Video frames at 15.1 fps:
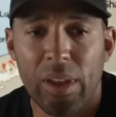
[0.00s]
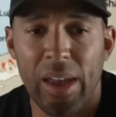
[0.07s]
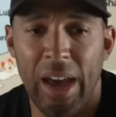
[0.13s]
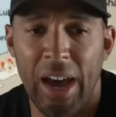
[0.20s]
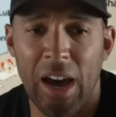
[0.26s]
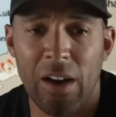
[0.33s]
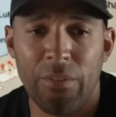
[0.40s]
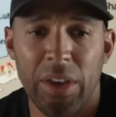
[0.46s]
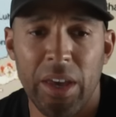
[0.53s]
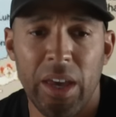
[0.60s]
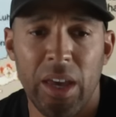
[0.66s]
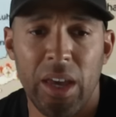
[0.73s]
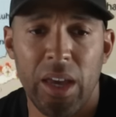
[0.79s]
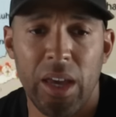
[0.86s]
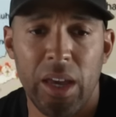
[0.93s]
have
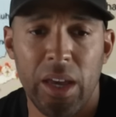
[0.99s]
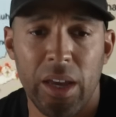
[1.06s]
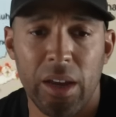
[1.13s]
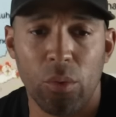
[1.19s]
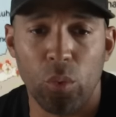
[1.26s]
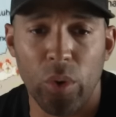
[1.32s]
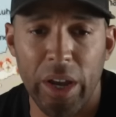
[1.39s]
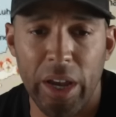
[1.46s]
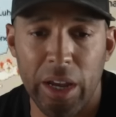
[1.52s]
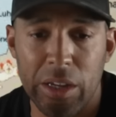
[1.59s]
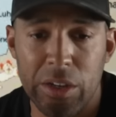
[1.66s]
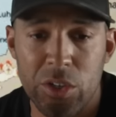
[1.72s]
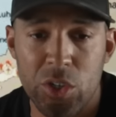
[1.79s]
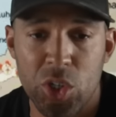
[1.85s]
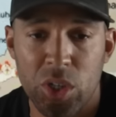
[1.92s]
a
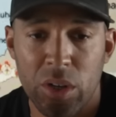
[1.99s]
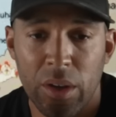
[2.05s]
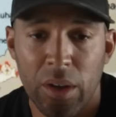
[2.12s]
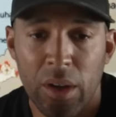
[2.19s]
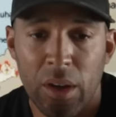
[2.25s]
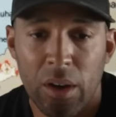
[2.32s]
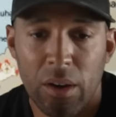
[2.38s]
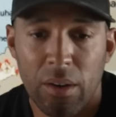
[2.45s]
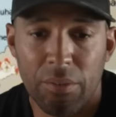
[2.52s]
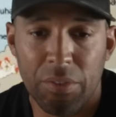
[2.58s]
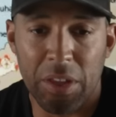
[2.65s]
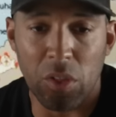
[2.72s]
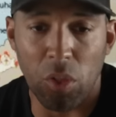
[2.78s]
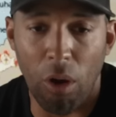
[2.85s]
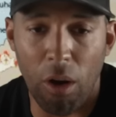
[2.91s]
range,
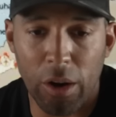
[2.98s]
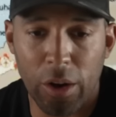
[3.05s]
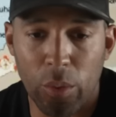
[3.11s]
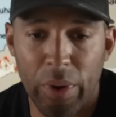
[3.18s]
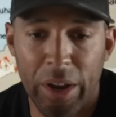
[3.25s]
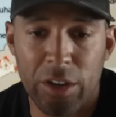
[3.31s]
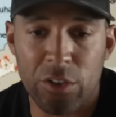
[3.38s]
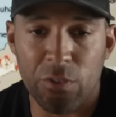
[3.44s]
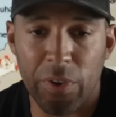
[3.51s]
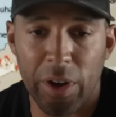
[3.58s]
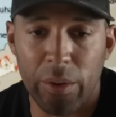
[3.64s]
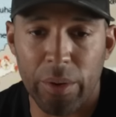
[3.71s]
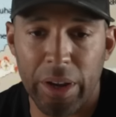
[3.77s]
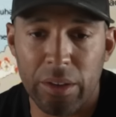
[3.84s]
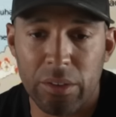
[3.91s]
the longer range
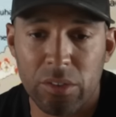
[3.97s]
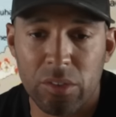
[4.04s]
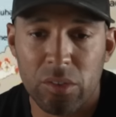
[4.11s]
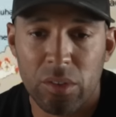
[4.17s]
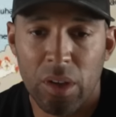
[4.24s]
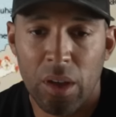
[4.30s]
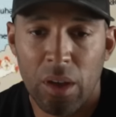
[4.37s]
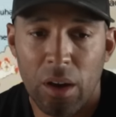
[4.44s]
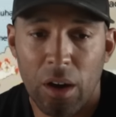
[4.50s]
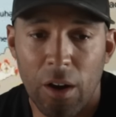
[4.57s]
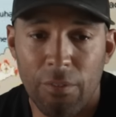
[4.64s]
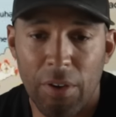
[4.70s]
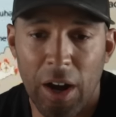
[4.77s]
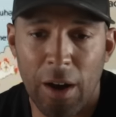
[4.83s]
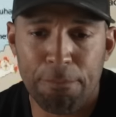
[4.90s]
variants,
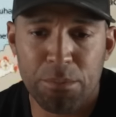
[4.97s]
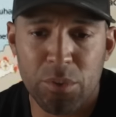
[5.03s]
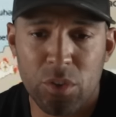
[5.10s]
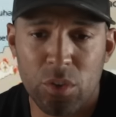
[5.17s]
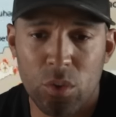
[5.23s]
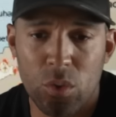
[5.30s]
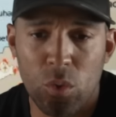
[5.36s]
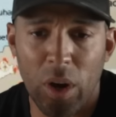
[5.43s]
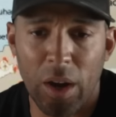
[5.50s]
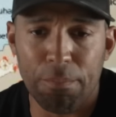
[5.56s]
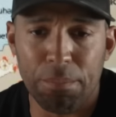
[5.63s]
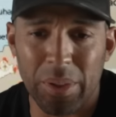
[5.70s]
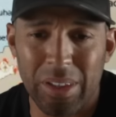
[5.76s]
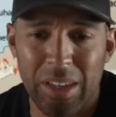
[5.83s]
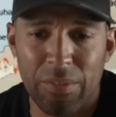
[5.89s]
of up to, I
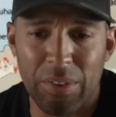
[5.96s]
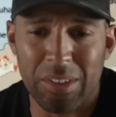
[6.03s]
believe